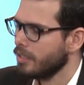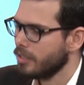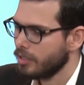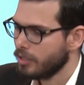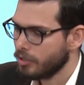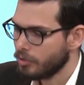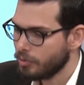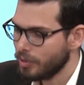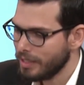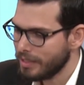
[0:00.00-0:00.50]

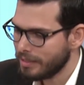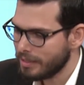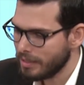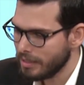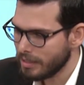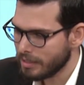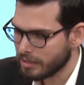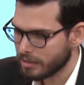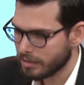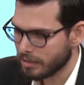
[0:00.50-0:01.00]

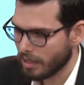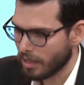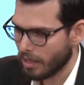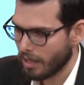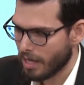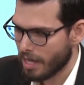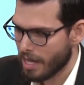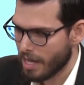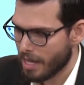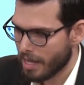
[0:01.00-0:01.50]
critiques
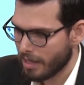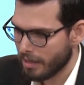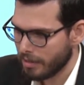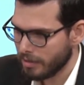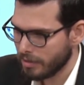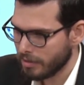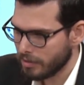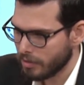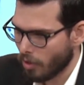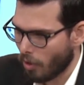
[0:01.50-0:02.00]

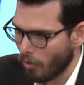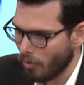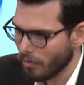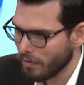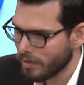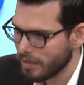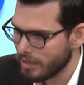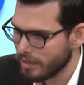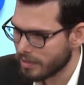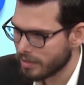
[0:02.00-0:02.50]
all
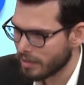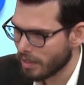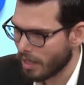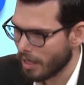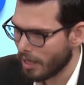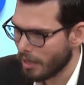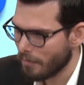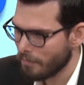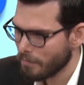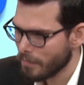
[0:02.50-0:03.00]
these
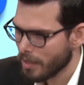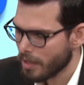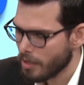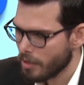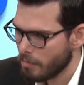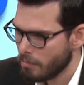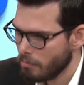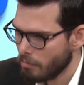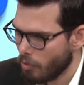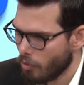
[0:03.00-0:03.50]

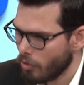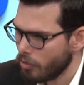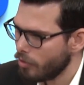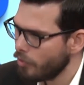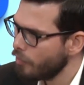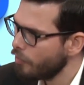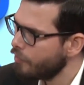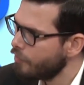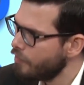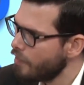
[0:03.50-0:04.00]

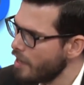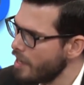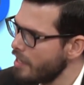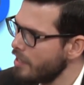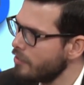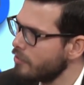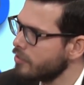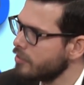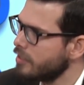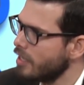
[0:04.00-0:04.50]
moral
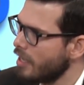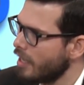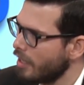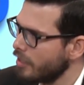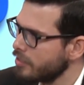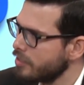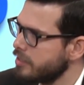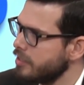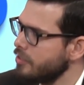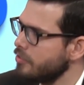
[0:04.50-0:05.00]
failures that are
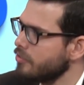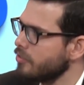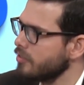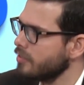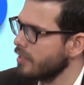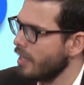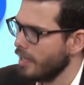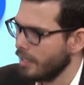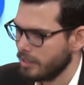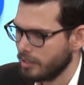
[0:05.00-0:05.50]
seen in
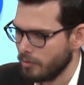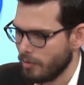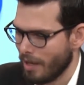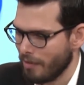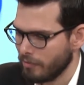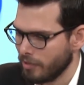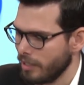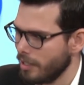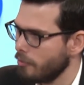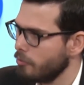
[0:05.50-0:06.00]
society. We
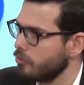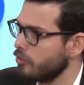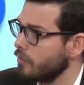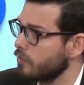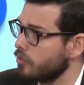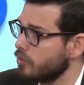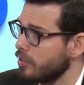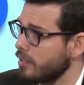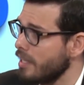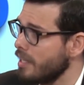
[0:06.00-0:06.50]
have the language of
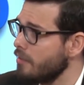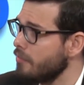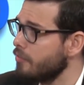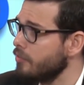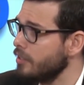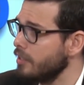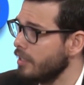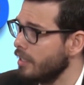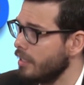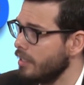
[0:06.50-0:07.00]

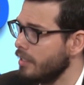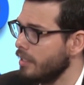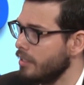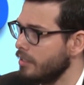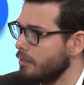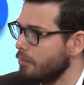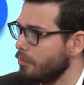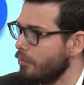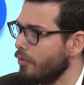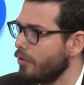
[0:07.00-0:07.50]
slavery in
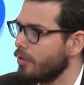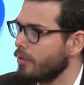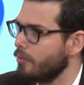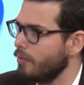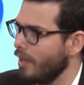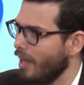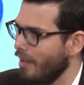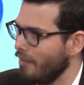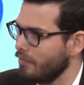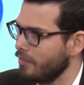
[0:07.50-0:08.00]
the book.
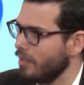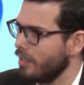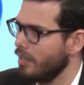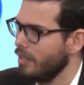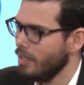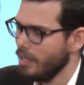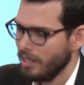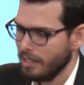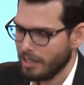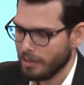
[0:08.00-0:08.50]
We have the
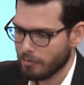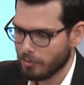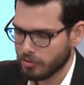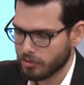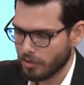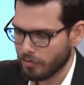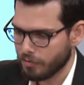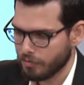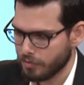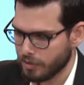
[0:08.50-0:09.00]
language
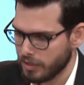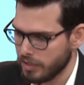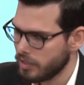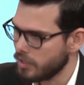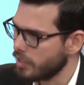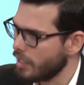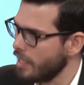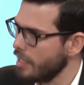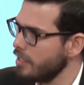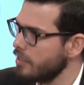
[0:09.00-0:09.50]
of these
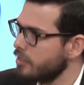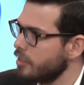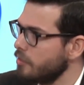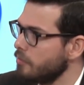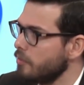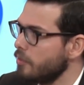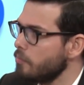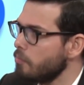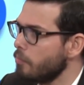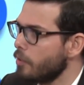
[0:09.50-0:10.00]
kings
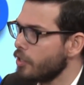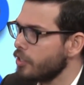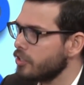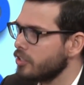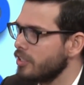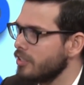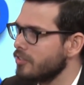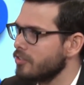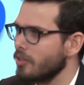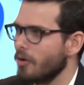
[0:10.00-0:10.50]
and the
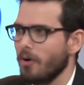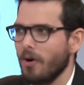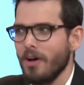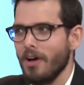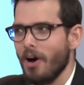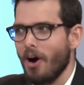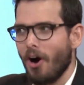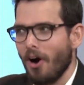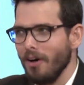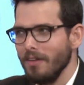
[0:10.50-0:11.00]
merchants. So
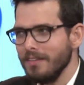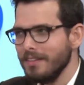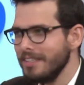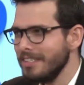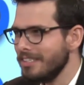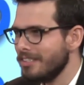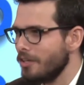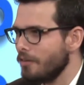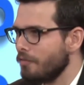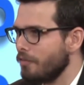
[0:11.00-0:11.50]
all of
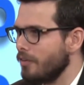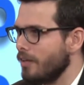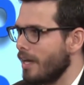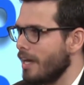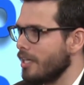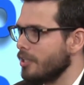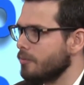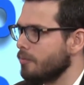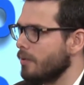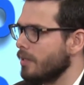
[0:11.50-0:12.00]
these different
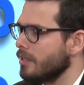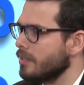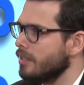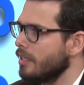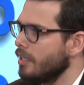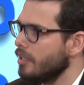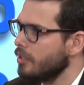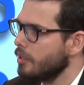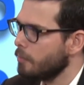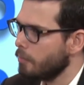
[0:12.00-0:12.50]
aspects.
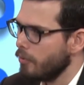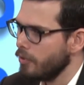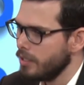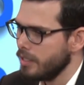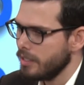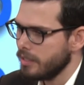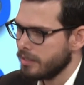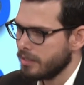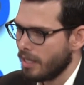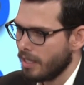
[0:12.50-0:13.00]
The point
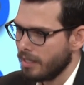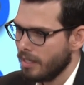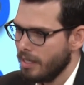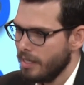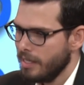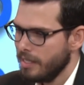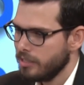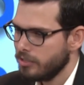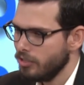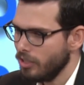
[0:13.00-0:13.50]
is that
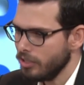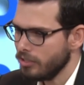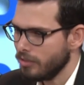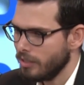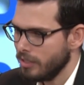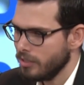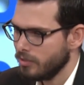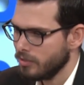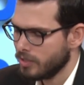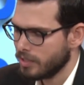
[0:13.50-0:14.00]
it's not
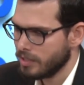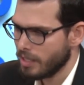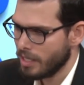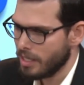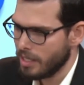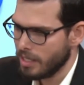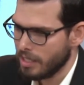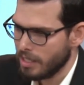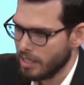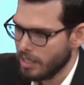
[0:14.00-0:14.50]
trying to
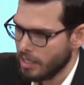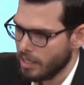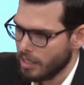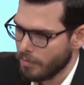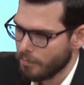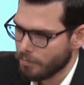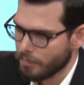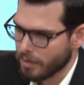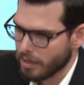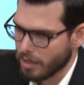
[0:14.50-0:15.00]
say,
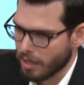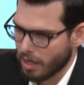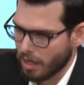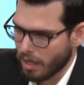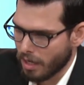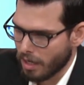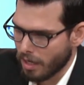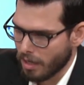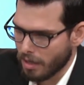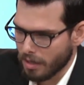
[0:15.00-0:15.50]

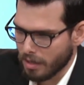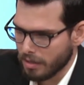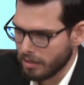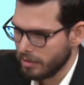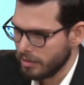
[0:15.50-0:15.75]
the